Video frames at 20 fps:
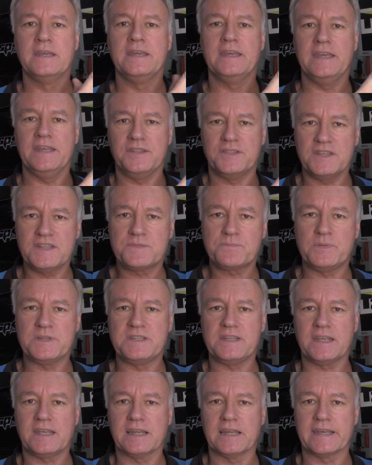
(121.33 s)
In this
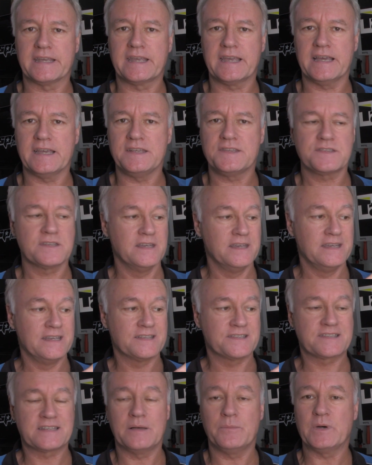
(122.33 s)
particular case,
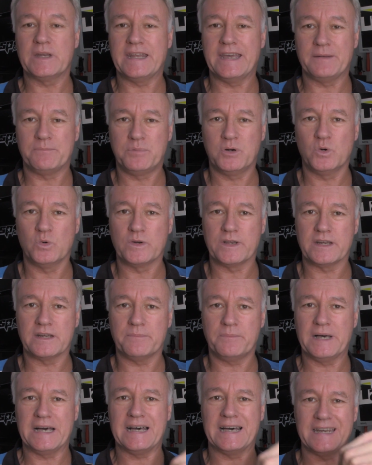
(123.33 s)
someone had pulled it
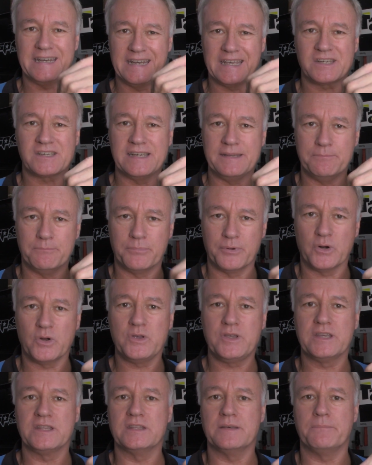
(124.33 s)
apart and actually
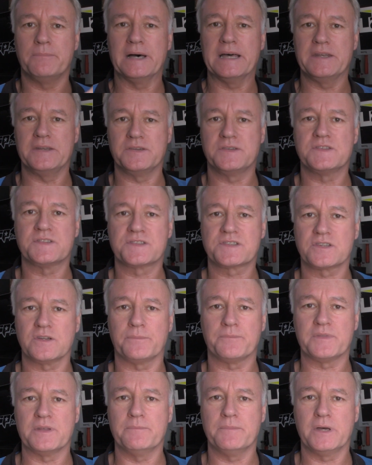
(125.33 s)
broken the button to
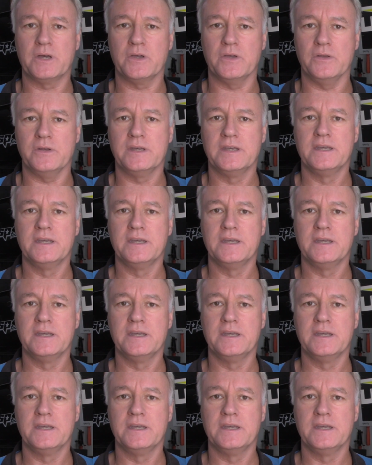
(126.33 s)
stop the mode.